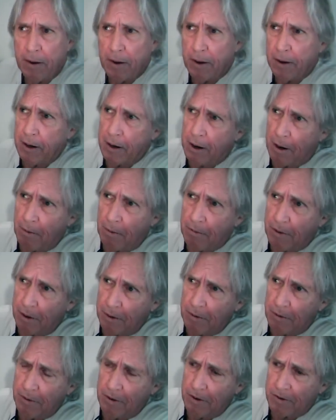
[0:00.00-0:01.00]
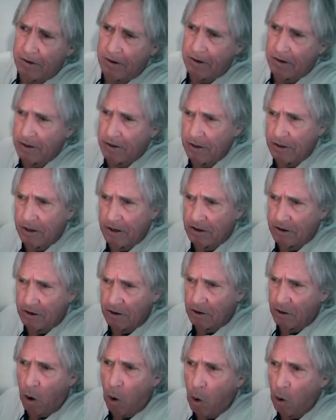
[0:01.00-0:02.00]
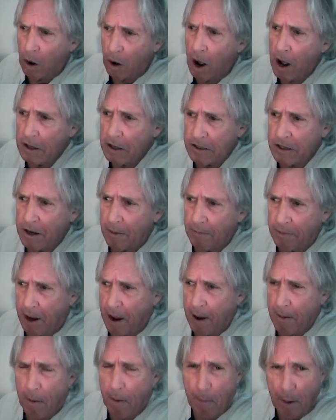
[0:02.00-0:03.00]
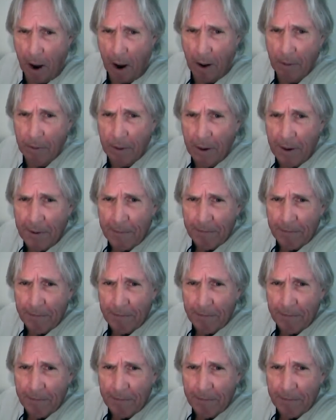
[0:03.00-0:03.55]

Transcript: this whole concept came about